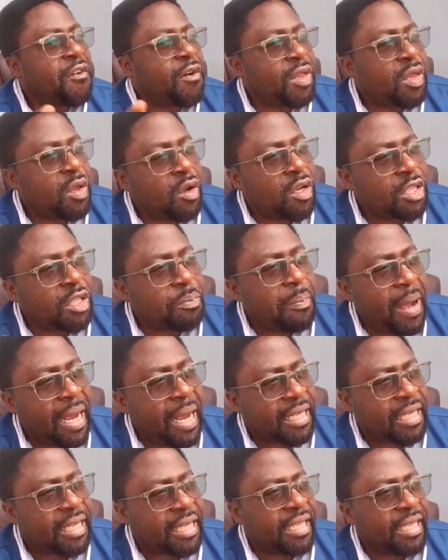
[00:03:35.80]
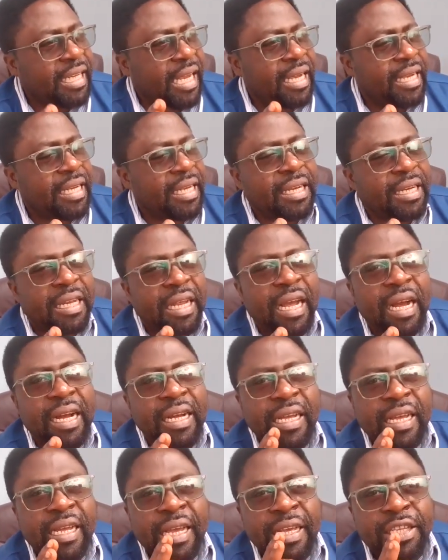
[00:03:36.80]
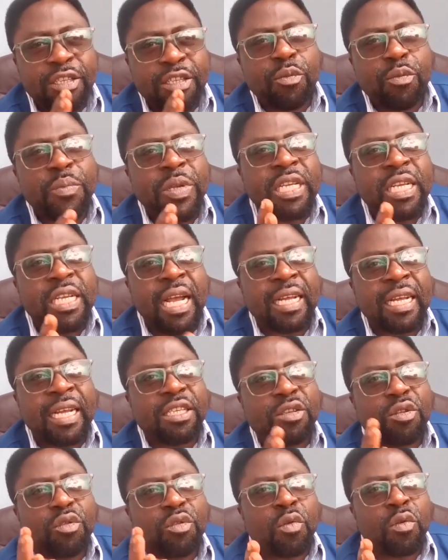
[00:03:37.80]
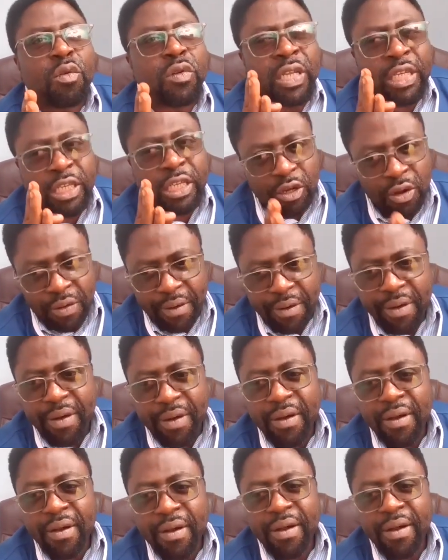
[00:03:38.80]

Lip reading: for those batteries is to be charged through the sun.